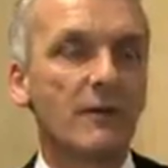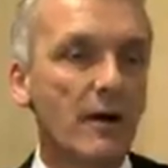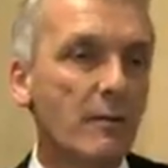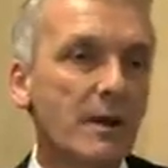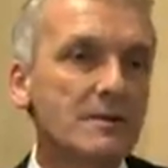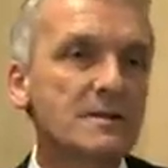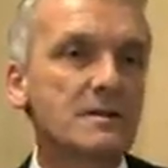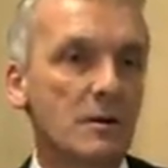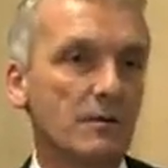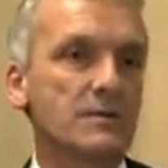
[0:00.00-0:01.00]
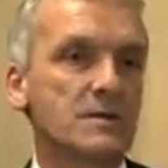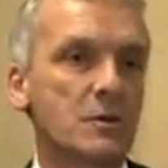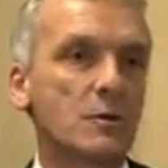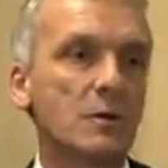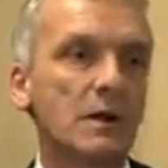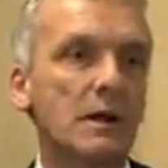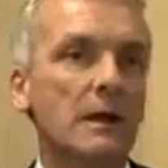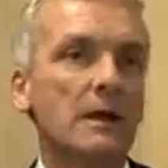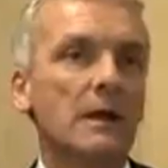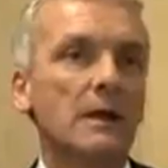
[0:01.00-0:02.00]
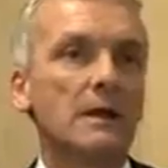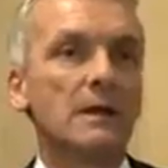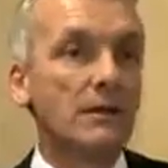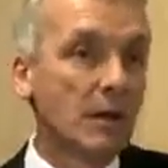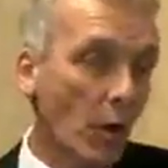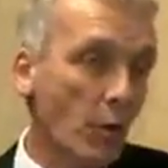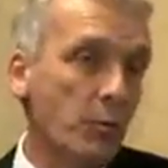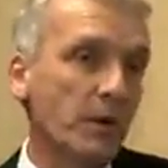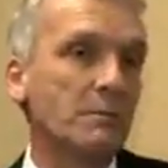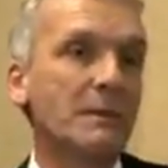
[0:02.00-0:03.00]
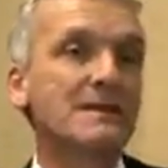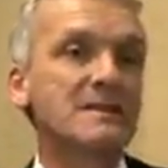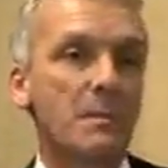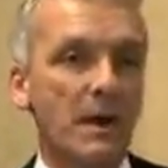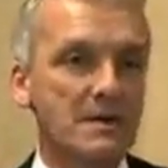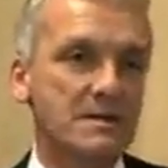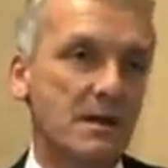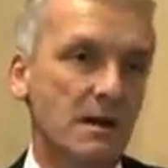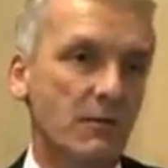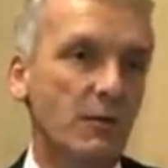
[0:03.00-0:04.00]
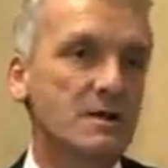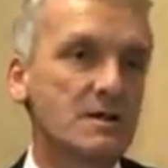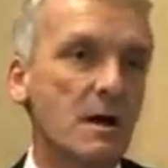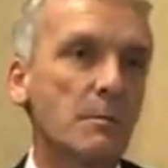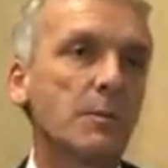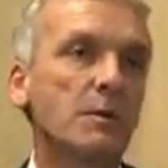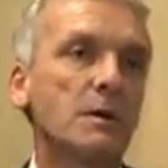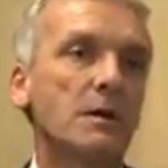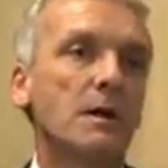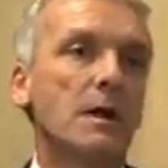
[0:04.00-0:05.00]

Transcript: environments of the school, in the open mid-space here, for example.